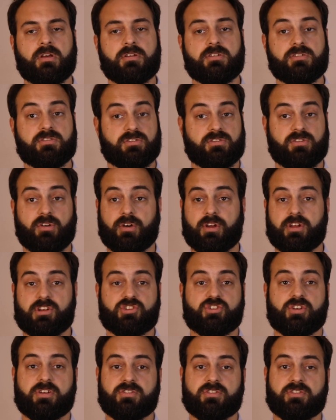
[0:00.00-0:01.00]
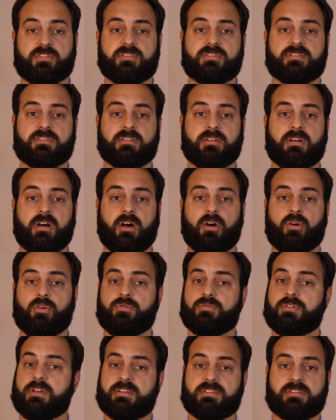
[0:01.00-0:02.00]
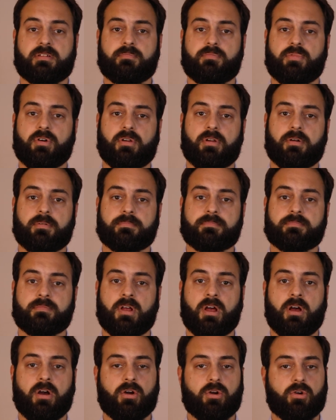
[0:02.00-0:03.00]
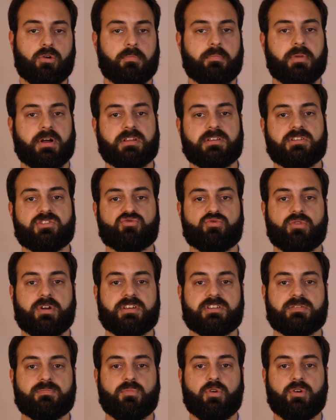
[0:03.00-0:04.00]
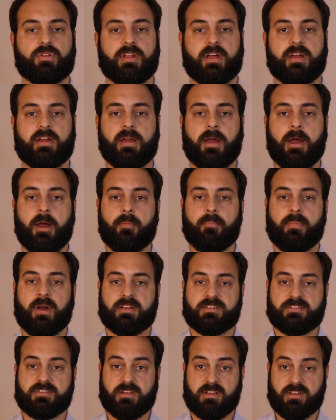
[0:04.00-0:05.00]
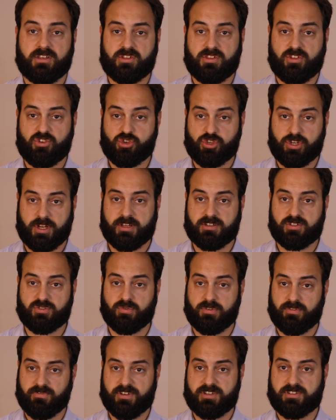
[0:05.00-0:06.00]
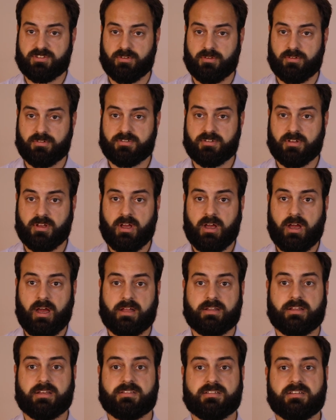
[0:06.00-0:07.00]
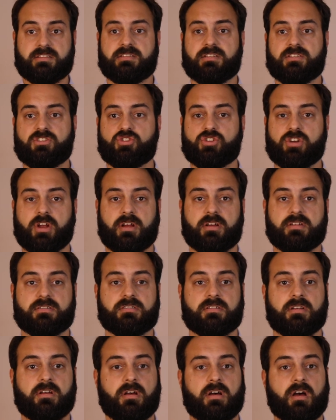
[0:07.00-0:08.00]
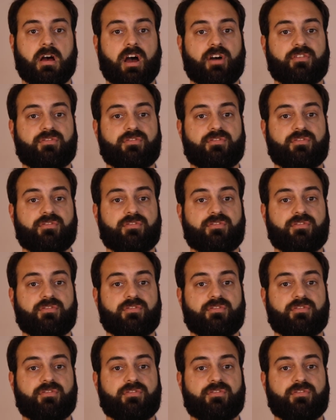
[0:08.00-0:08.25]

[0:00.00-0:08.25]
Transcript: Stock exchanges are a good example. Companies raise money by selling shares to investors, and existing shares are